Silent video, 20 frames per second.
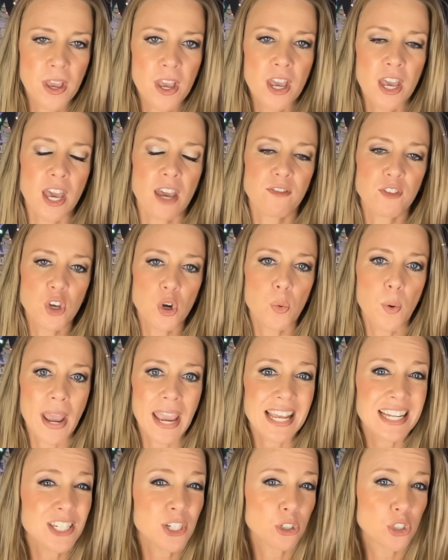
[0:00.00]
If you wait
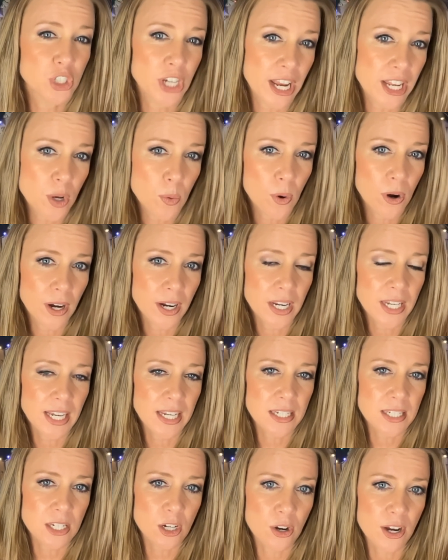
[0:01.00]
until January to
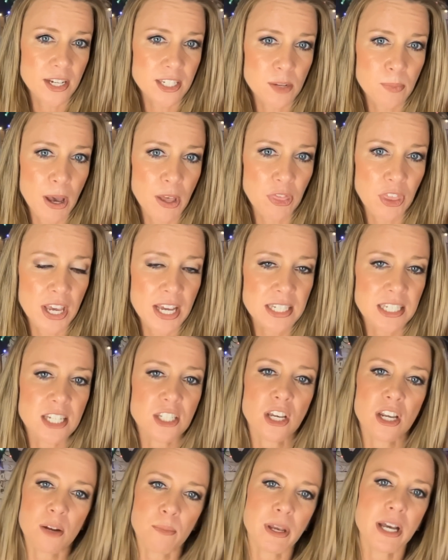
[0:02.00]
get serious about this, it's
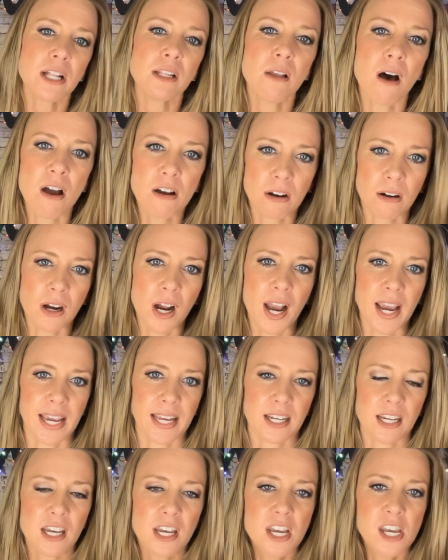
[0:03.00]
going to be a longer
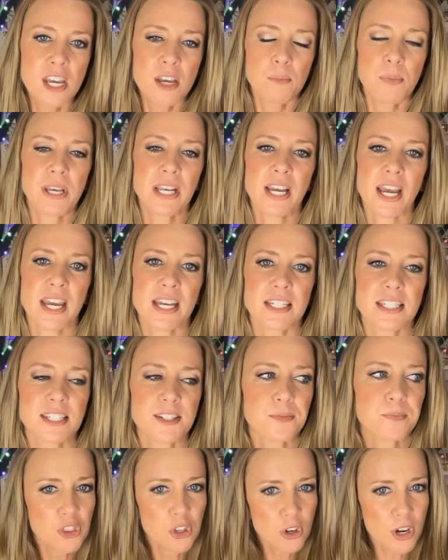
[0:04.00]
hike, because
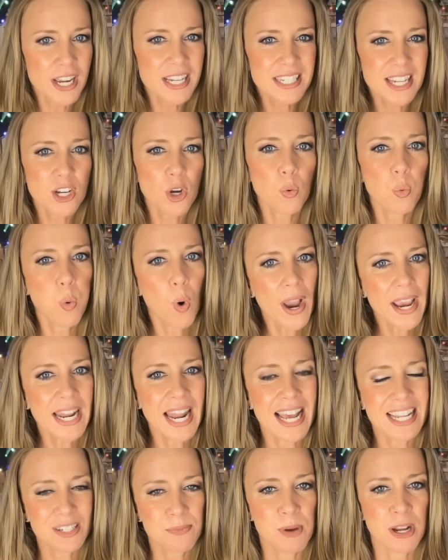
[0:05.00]
there isn't quite
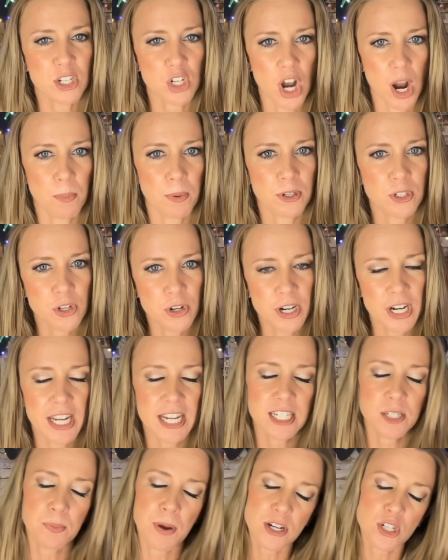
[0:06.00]
as much opportunity,
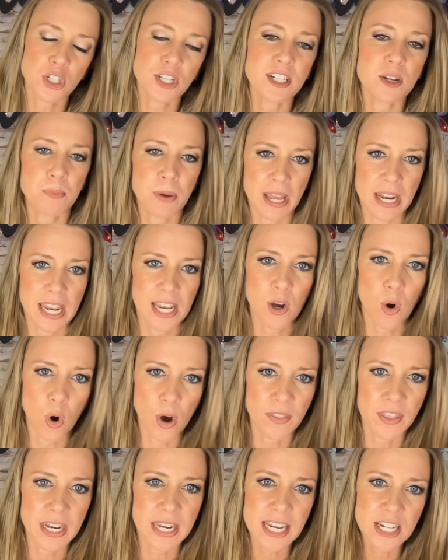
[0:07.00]
especially depending
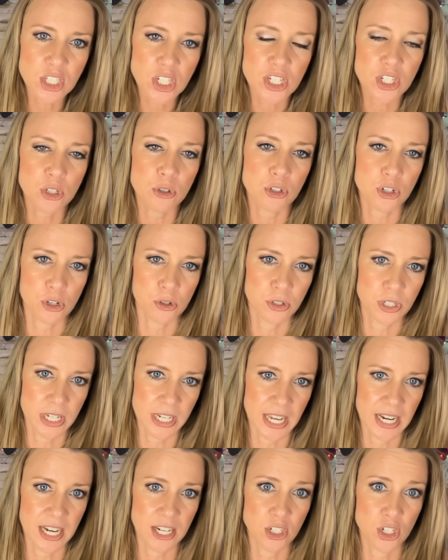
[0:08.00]
on the niches you choose to
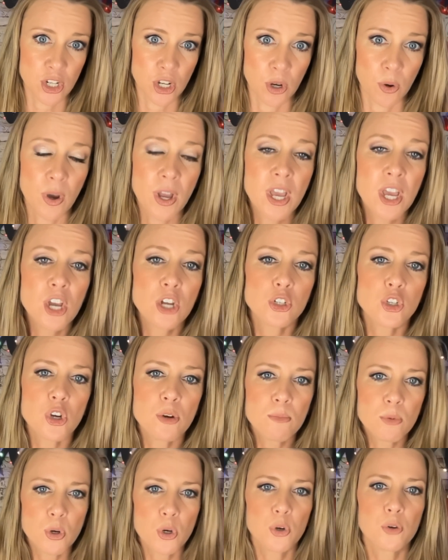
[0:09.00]
get into, to
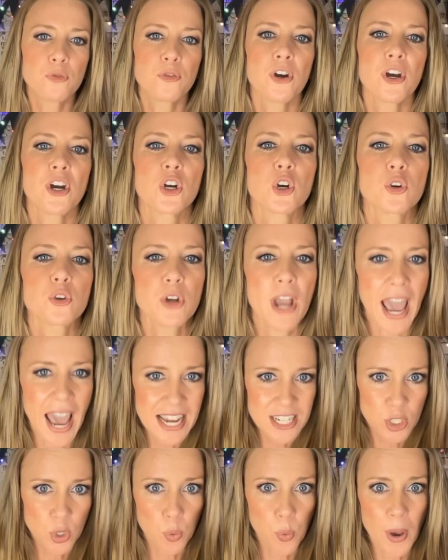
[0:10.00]
move
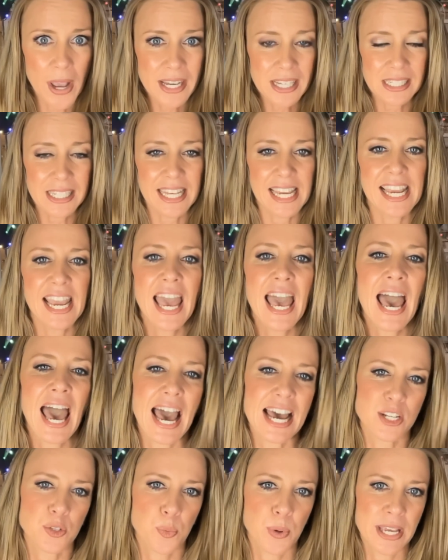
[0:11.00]
as quickly
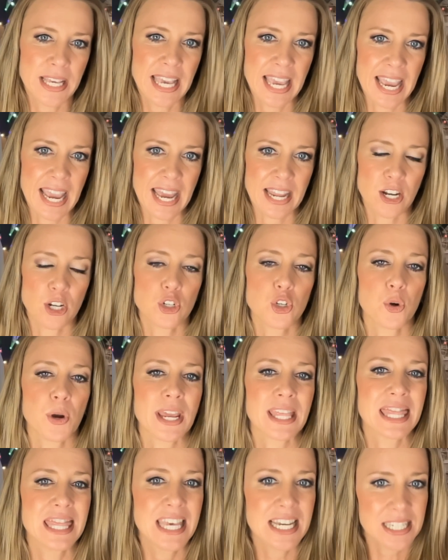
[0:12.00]
as we can
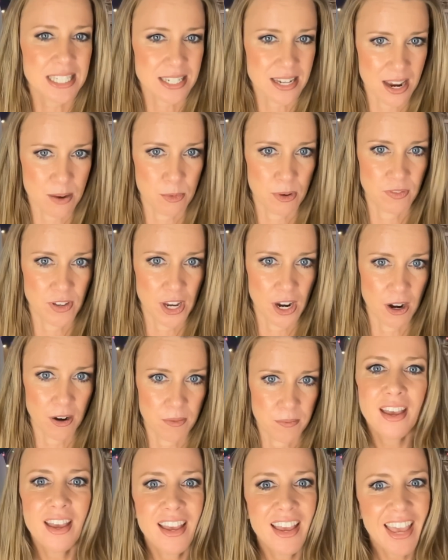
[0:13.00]
during this time of year.
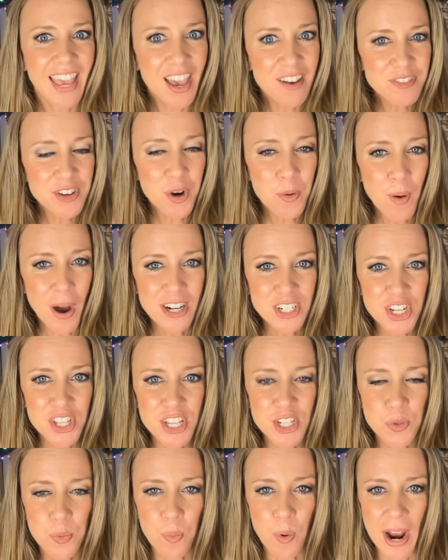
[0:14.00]
If you're watching
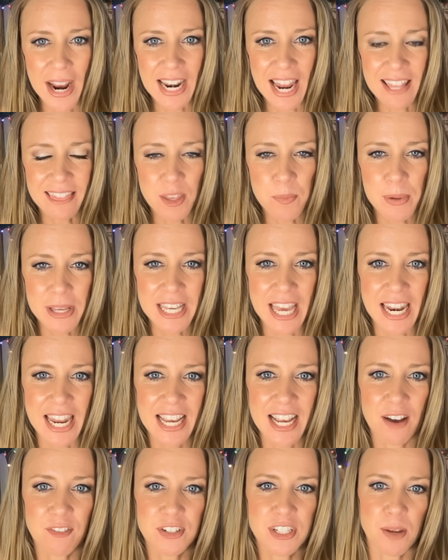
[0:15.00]
this right at the
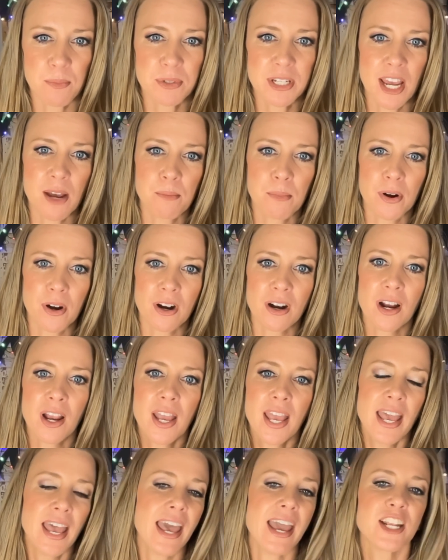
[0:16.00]
beginning of September
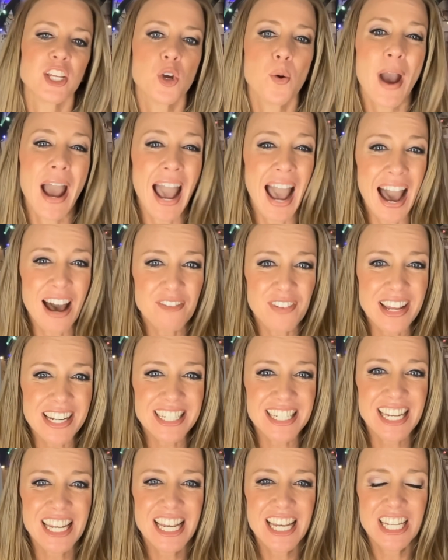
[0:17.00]
and you
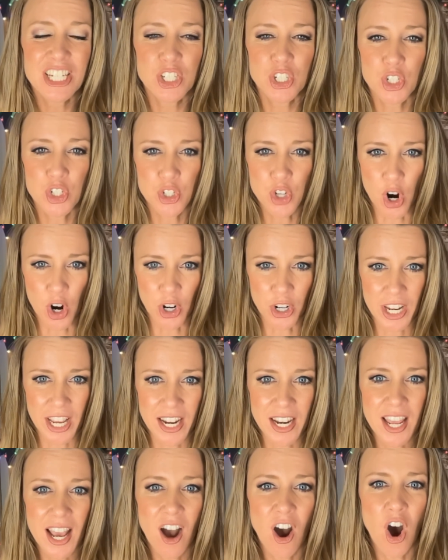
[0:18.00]
haven't
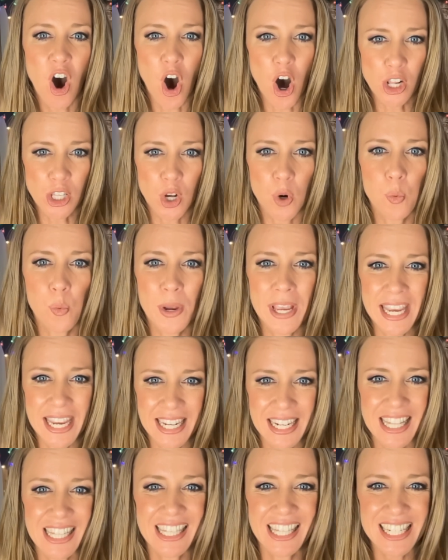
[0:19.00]
started
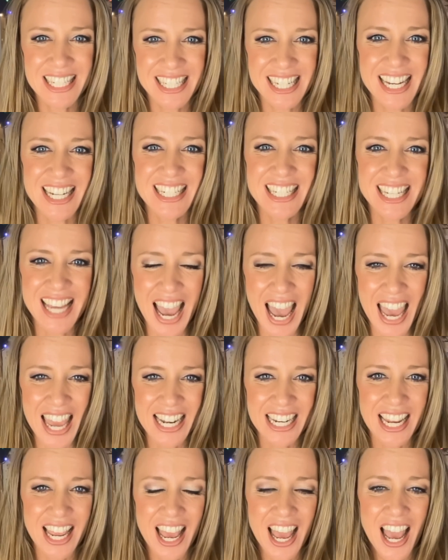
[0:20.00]
Halloween listings
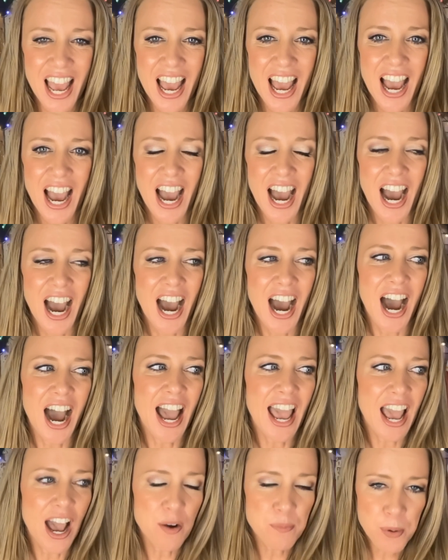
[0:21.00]
yet,
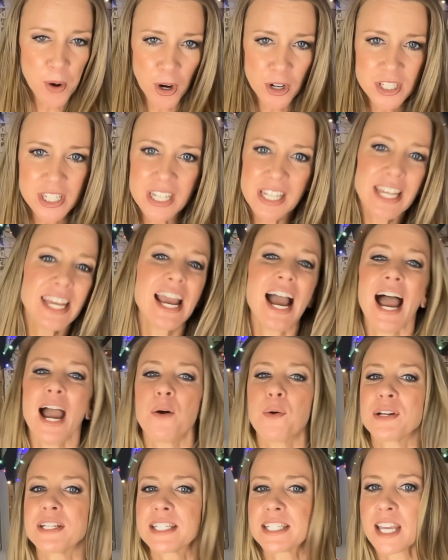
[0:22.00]
personally, I
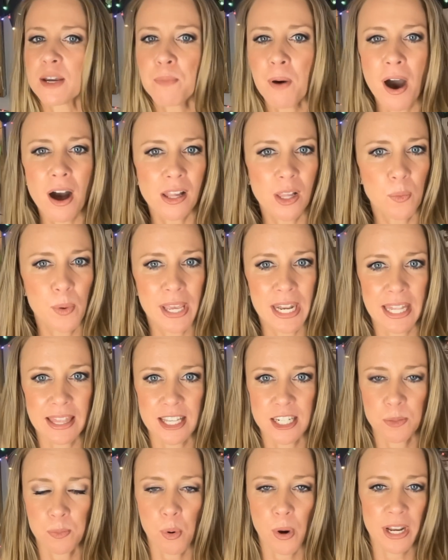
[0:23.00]
would skip Halloween at
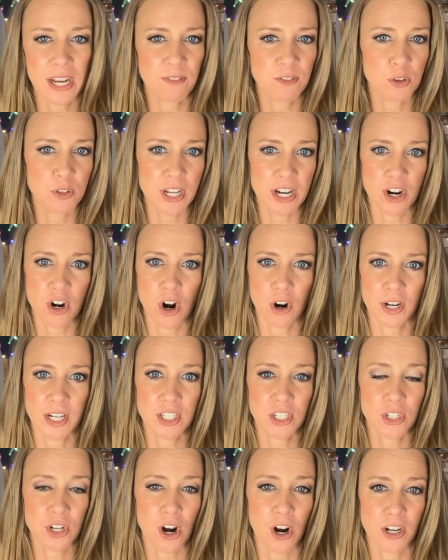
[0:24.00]
this point if you didn't already
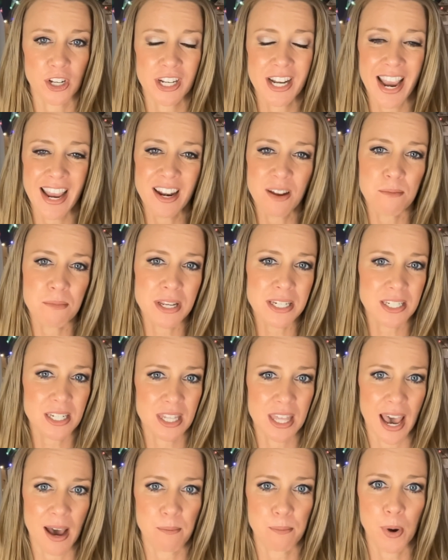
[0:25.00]
start. You kind of missed
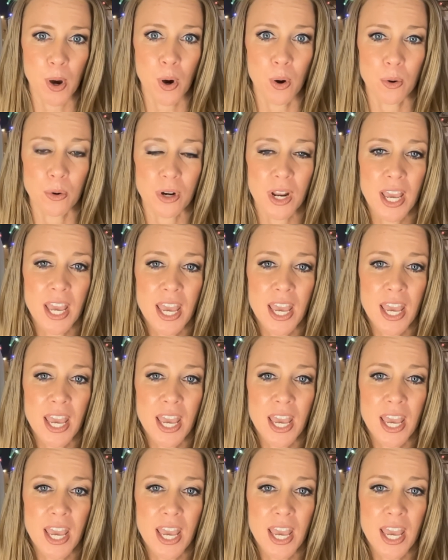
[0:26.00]
that boat.